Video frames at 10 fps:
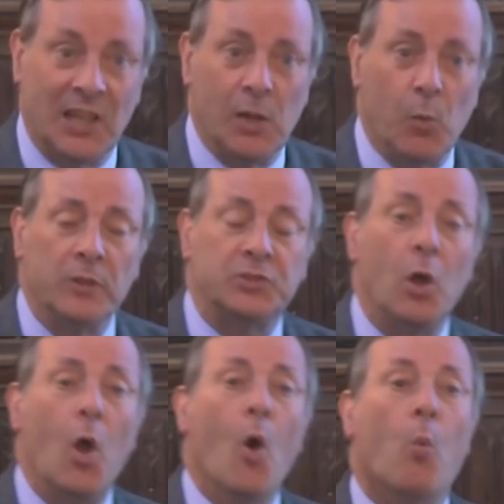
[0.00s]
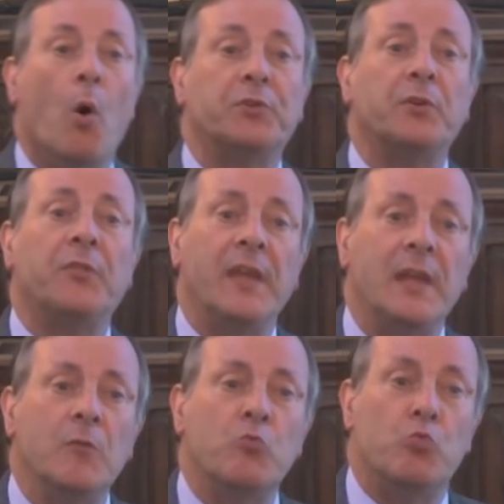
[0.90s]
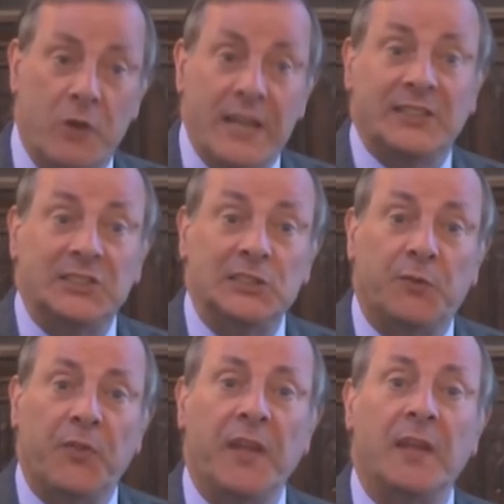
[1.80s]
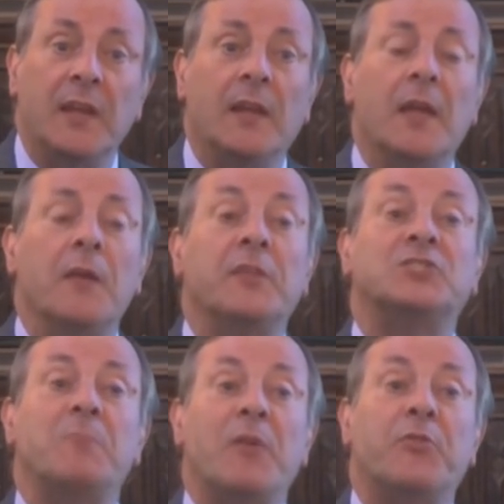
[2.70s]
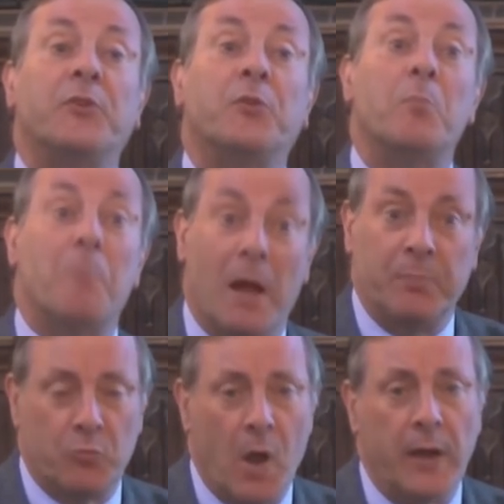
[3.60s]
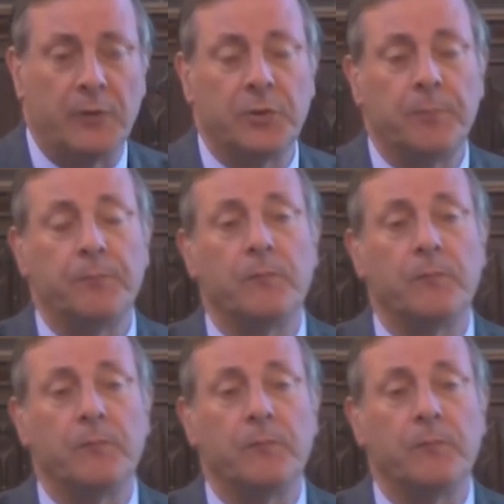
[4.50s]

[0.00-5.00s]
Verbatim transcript: In other words, what are the reasons for thinking this method might be right?